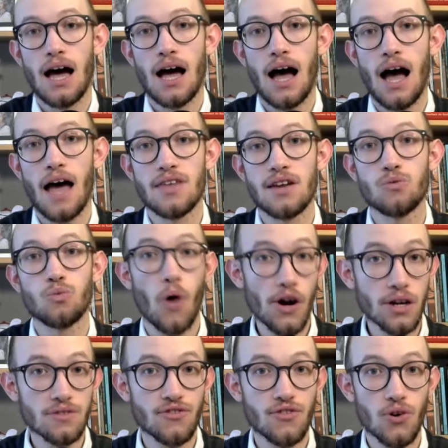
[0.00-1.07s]
I then
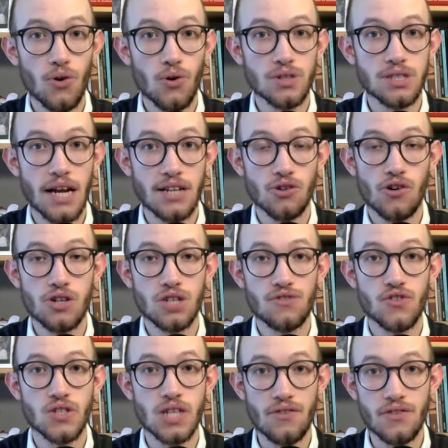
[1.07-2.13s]
worked for Scientology
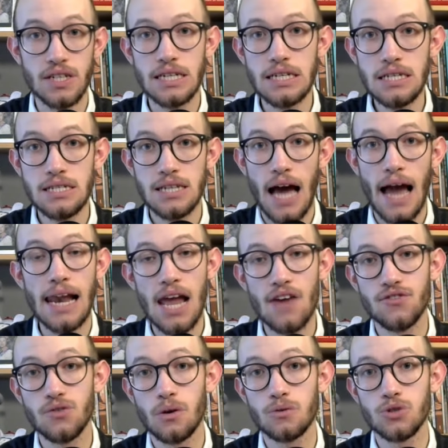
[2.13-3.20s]
for seven years. I
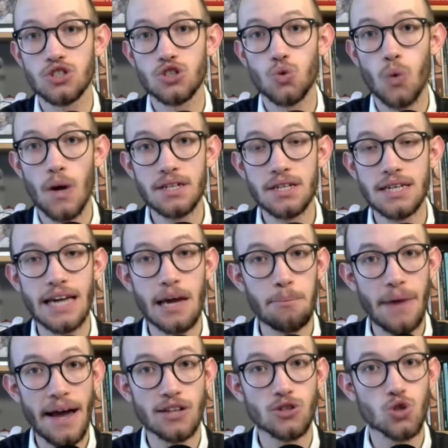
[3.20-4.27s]
left when I was twenty, came
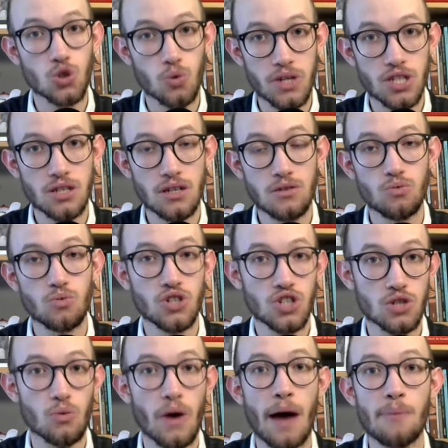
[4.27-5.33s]
back to Switzerland, which
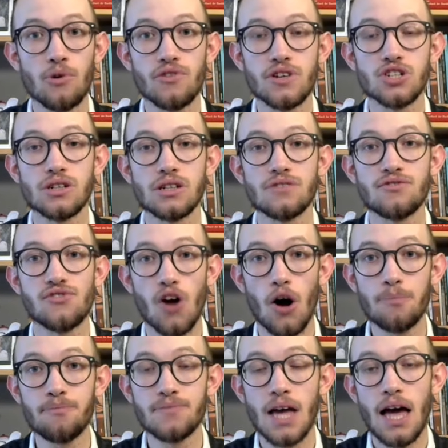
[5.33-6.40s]
is where I'm originally
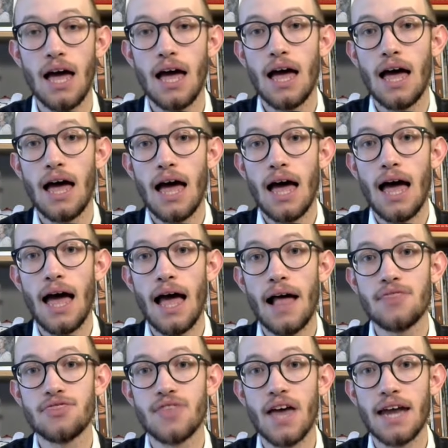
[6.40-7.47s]
from,
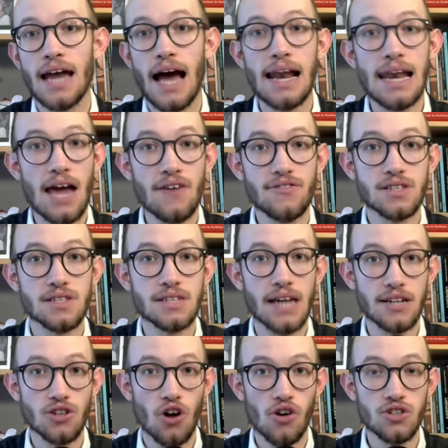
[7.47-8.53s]
and then I left
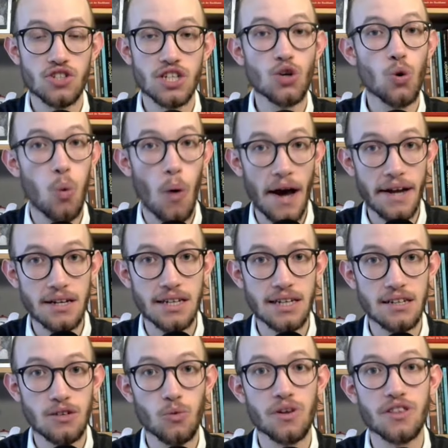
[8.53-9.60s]
Scientology
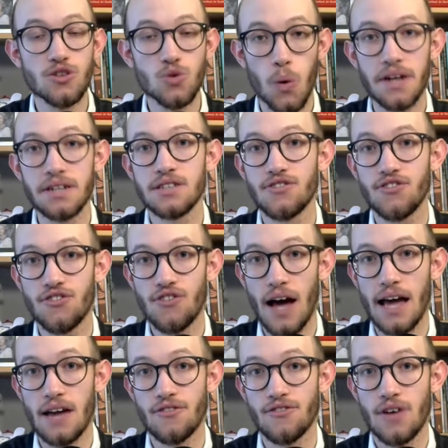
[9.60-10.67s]
quietly with
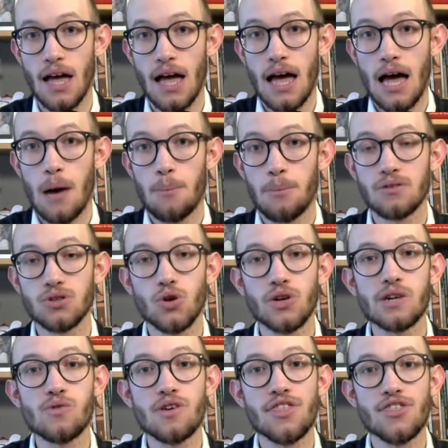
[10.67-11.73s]
twenty-five. But it was
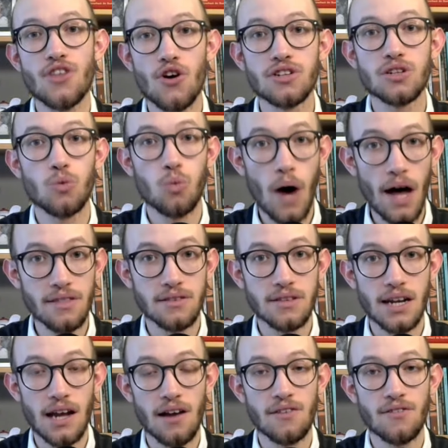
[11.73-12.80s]
only with thirty-one
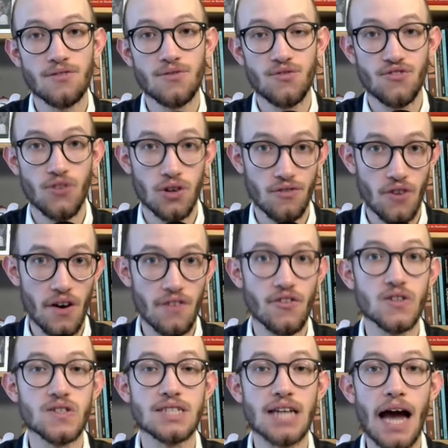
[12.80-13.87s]
that I, for the very
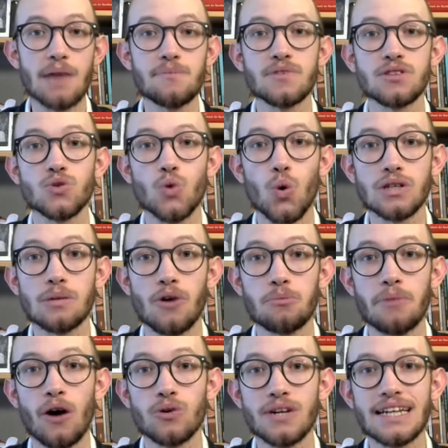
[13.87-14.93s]
first time, talked about
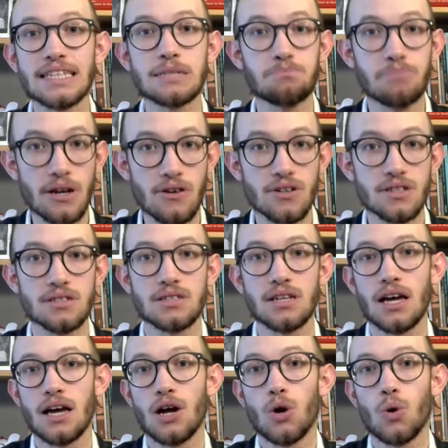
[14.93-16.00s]
my own experience
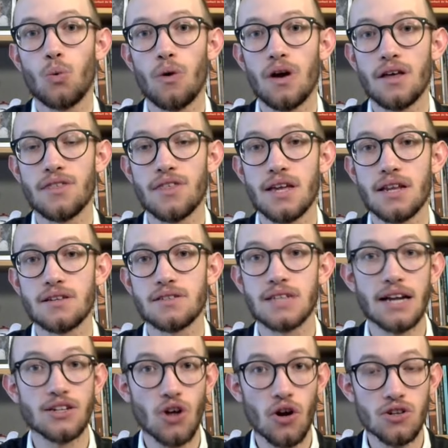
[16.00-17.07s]
within
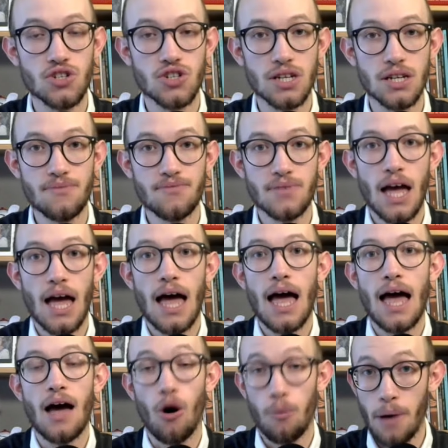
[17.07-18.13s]
Scientology
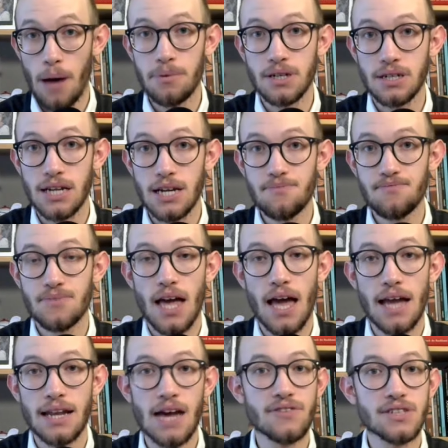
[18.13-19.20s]
publicly.
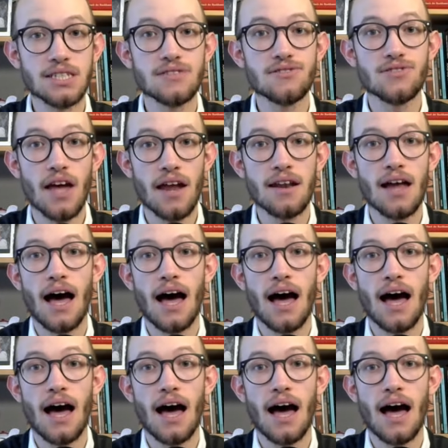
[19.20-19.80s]
And ever since then,